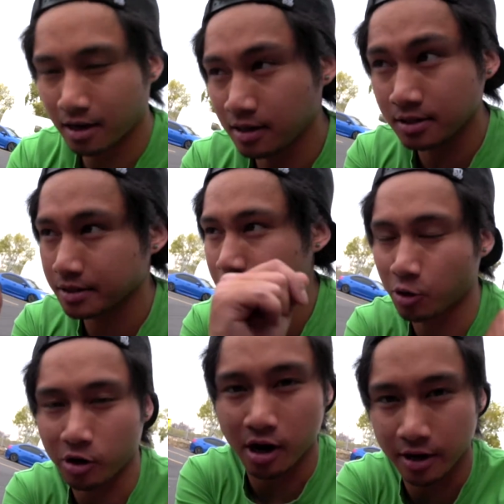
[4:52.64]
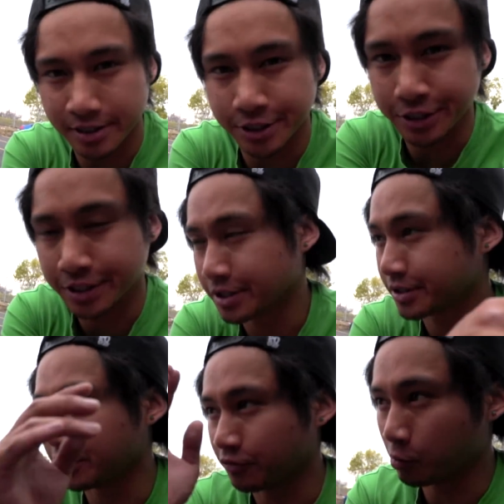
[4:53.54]
on to the door garnishes.
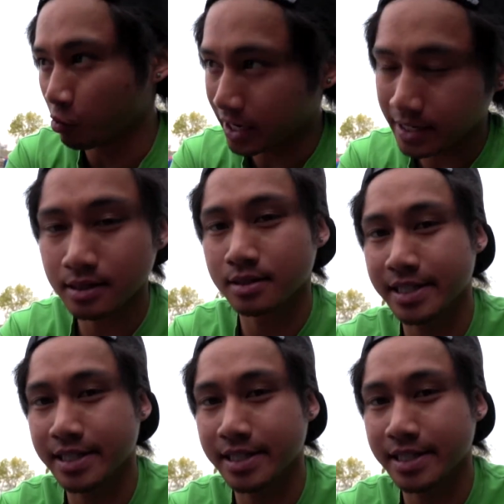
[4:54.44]
So from what I can